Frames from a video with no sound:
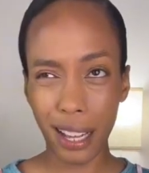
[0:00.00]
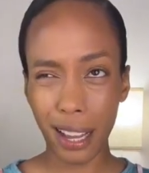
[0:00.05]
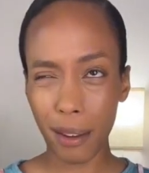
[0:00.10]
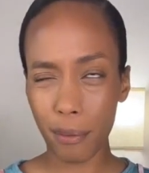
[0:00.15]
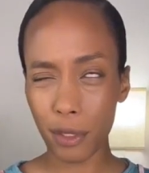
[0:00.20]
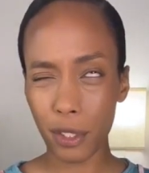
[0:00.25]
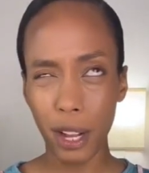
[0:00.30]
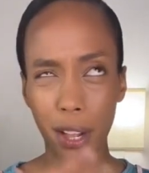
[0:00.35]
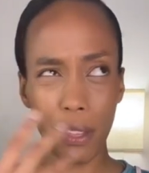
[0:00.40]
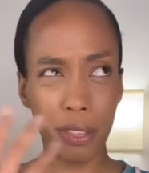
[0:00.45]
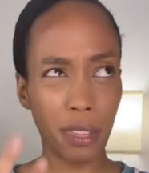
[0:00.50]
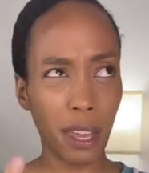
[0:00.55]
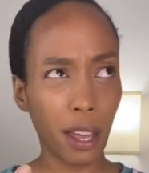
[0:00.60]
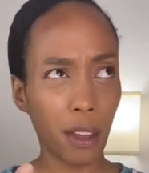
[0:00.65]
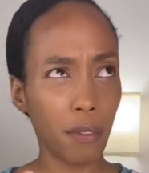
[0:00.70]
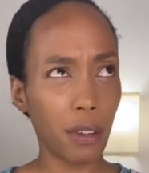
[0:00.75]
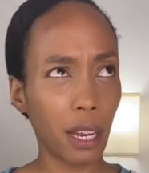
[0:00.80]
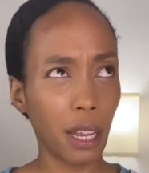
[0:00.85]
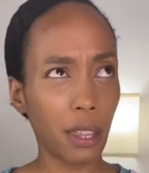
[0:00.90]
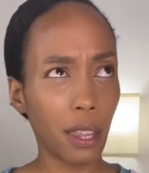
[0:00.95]
I'm trying to think
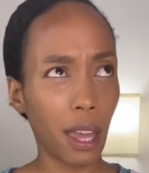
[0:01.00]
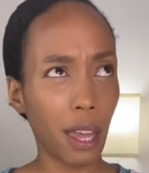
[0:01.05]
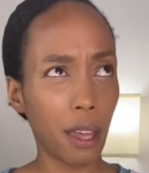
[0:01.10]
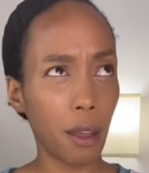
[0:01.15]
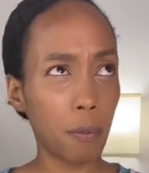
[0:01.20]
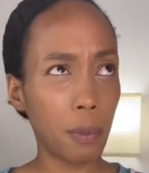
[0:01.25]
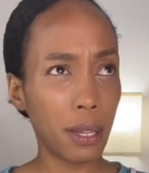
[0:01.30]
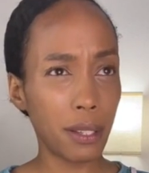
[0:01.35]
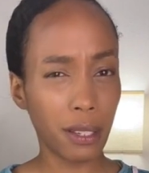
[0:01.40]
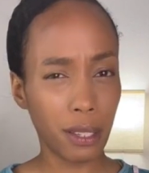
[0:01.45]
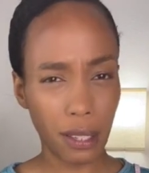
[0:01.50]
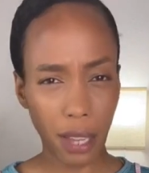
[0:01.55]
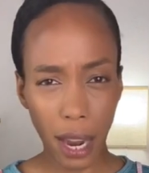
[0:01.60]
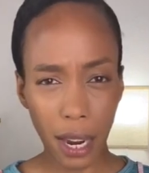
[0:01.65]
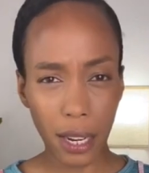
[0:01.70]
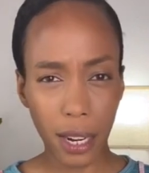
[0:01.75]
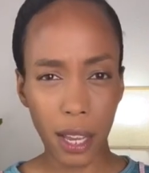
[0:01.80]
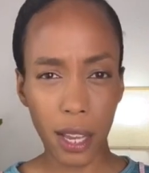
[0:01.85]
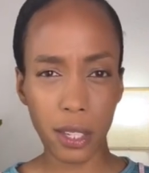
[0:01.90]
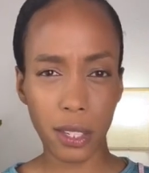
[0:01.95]
of any of that,
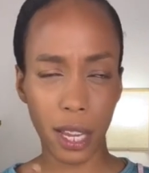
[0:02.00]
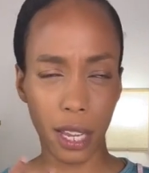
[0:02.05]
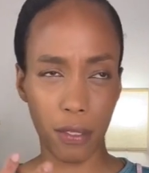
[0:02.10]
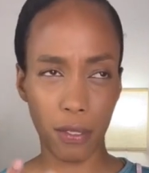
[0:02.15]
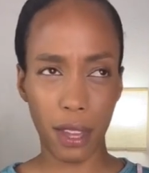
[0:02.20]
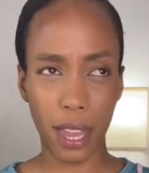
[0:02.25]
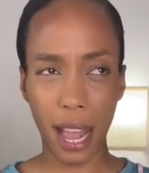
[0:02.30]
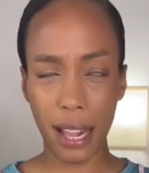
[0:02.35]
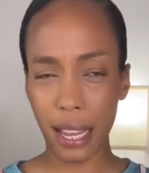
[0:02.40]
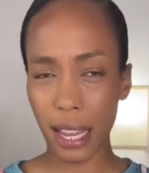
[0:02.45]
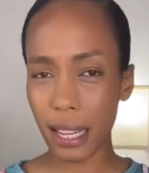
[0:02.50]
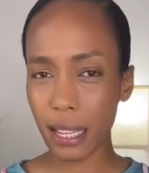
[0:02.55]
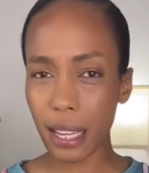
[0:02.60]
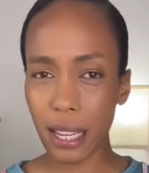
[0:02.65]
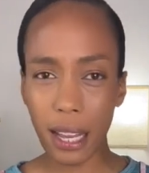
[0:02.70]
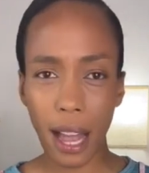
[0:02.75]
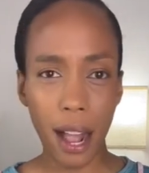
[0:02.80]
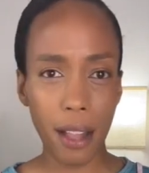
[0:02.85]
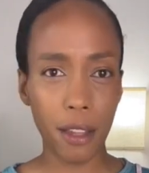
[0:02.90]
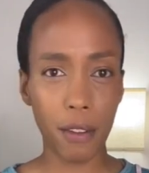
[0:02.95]
appendicitis, like if they had
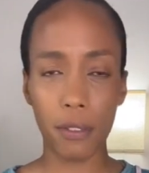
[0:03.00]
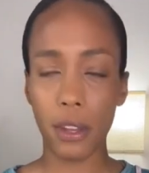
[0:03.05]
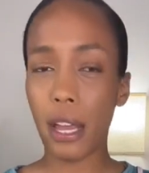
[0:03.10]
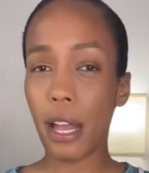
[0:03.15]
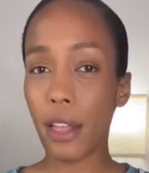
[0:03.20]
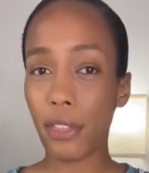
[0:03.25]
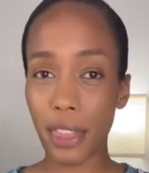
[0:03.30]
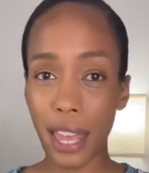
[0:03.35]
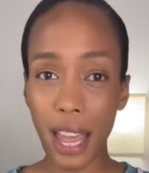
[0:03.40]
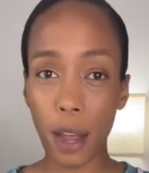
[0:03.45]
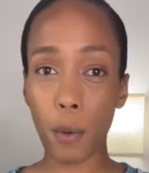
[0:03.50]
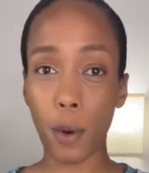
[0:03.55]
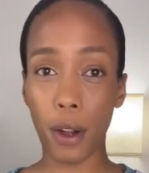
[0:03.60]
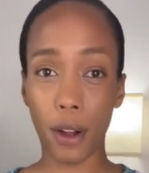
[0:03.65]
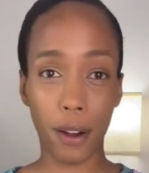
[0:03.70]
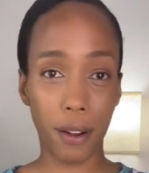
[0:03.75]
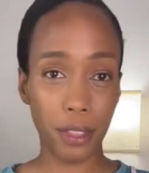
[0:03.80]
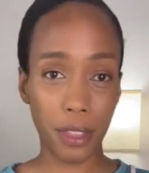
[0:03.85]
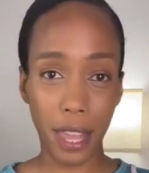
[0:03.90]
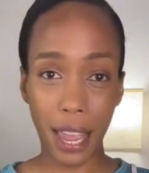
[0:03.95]
any kind of thing
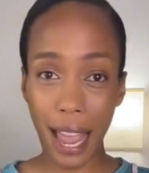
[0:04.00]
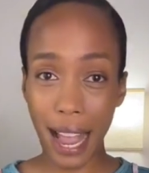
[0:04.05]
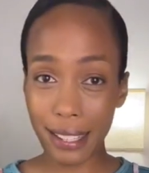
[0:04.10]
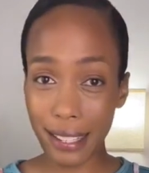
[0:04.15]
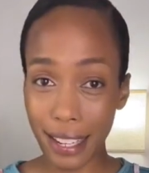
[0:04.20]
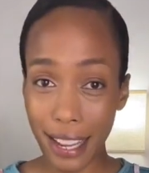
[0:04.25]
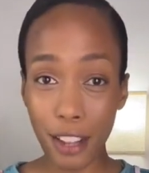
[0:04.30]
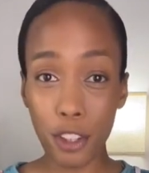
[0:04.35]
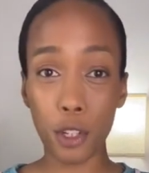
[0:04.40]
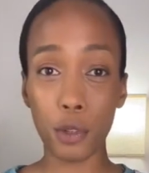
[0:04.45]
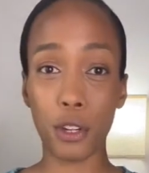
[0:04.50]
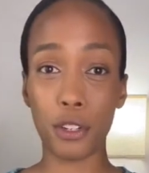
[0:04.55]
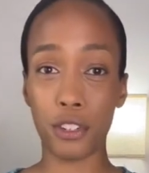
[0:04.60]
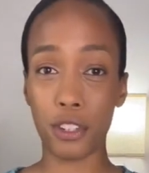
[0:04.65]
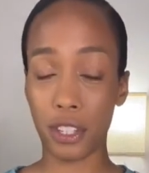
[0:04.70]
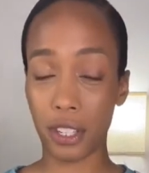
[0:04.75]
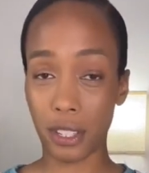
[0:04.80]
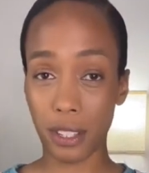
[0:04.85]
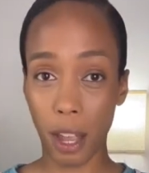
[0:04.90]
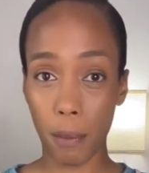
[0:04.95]
where they had to enter
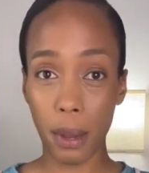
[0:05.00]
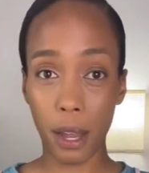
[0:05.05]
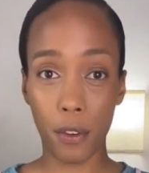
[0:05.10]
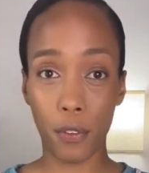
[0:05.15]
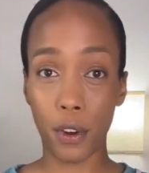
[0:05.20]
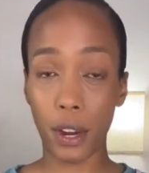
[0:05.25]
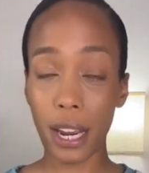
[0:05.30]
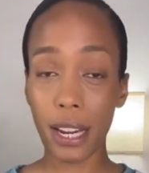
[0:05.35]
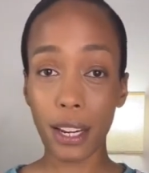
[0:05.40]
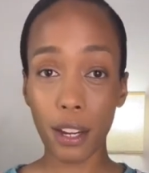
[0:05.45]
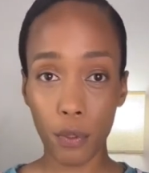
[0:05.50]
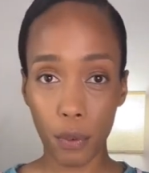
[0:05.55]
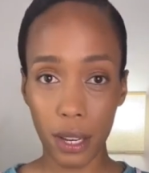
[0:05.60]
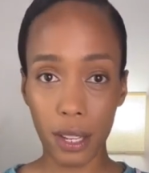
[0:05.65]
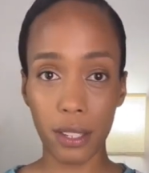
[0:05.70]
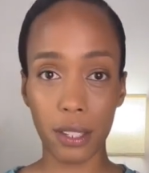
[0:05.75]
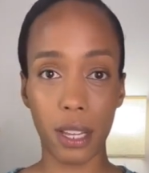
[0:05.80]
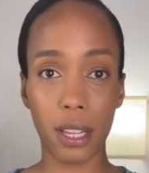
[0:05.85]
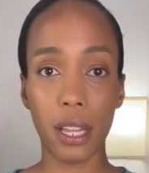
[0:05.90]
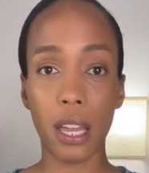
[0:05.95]
into the stomach for any
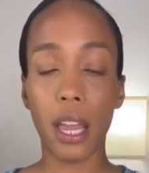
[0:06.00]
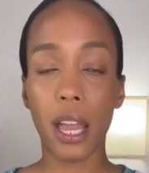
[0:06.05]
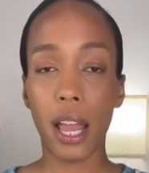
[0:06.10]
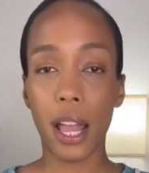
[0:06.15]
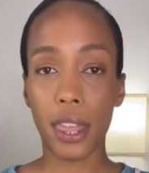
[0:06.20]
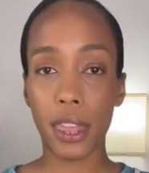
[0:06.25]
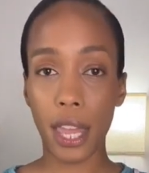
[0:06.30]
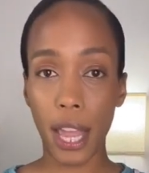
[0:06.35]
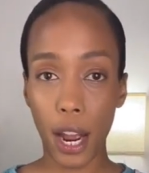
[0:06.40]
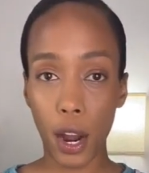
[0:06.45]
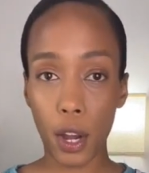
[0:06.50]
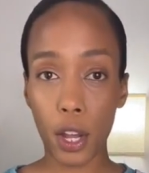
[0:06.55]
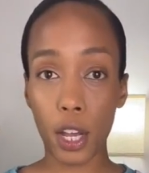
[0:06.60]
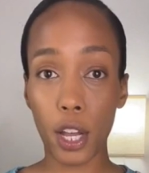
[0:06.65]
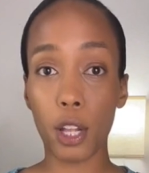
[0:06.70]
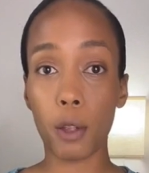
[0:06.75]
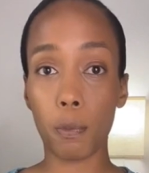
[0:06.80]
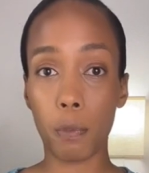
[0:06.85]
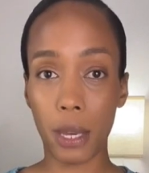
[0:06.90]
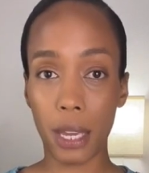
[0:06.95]
reason, there
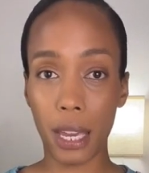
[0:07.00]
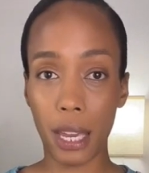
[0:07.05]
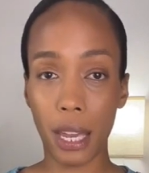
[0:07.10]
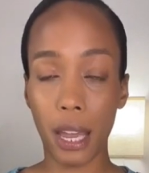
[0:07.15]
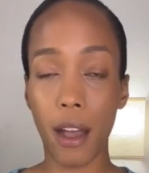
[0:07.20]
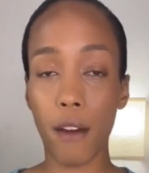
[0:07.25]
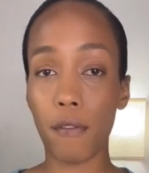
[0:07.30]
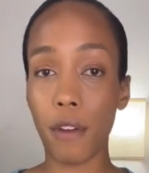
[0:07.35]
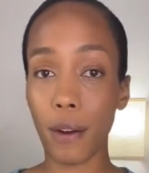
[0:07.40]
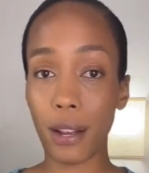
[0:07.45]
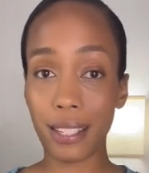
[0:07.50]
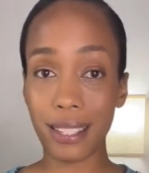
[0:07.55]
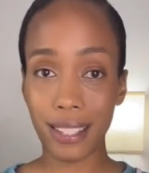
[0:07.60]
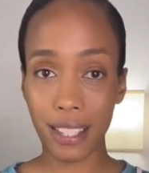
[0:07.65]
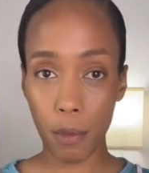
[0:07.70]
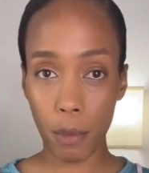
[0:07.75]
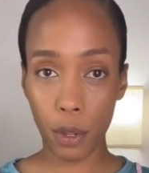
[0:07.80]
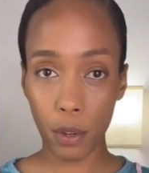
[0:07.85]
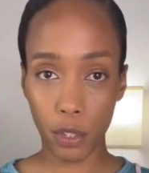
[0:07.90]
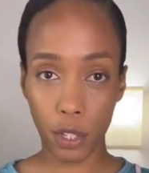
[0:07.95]
could be a very
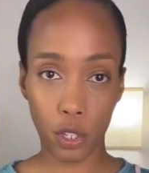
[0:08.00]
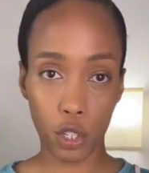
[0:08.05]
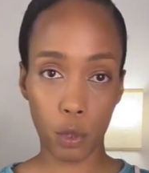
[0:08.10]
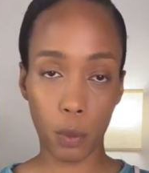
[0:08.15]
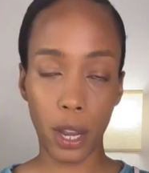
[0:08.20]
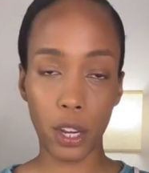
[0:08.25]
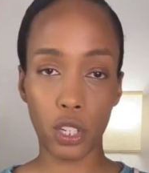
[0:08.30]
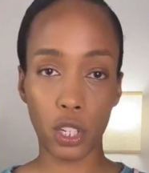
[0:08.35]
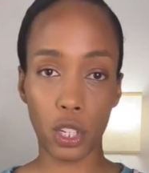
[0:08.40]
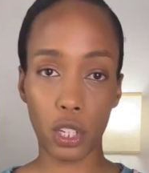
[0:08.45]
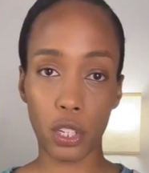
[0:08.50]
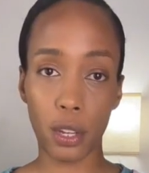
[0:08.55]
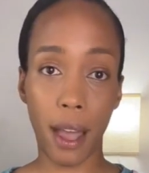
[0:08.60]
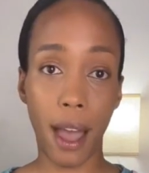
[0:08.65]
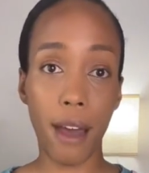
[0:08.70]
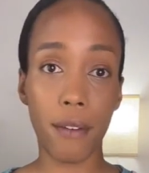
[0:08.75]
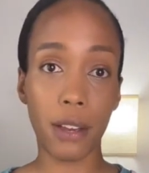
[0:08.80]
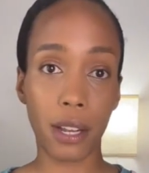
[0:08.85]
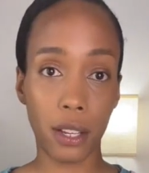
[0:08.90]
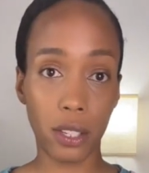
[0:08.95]
similar situation to
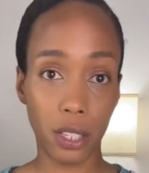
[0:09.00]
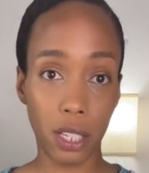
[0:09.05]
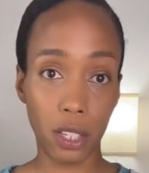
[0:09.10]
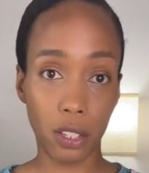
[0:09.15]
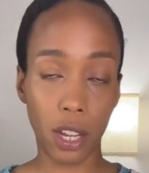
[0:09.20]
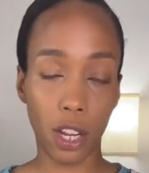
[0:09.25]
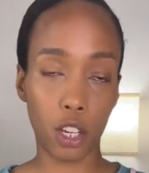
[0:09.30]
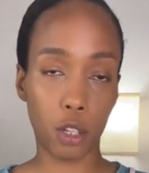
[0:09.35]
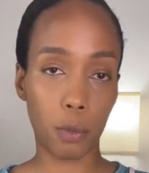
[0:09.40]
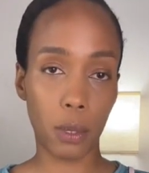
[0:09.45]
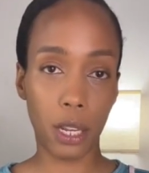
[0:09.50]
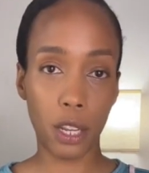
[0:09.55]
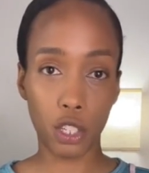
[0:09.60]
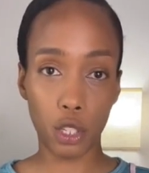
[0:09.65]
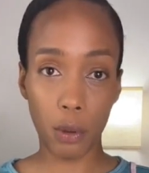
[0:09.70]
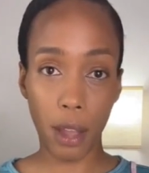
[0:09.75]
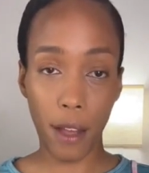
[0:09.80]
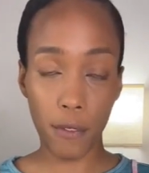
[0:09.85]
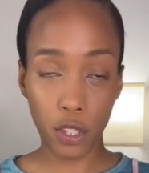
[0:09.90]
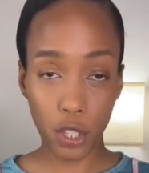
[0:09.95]
having a C-section,
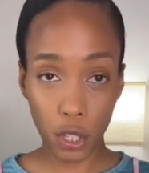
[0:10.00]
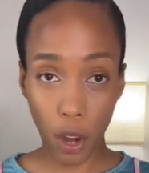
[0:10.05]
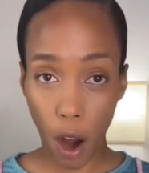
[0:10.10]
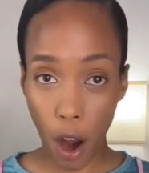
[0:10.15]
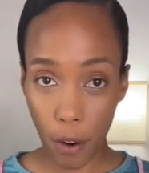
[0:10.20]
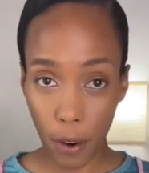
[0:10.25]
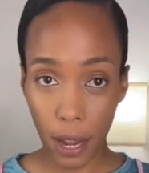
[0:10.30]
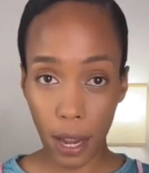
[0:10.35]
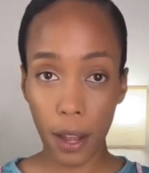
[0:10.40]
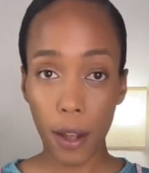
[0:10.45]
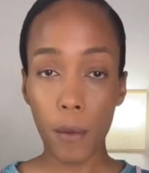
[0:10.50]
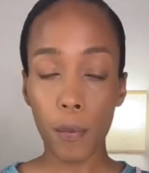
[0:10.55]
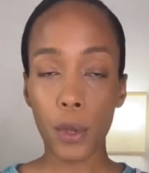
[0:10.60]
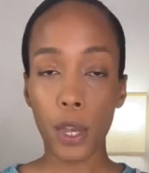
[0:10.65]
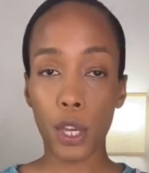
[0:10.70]
because you have scarring,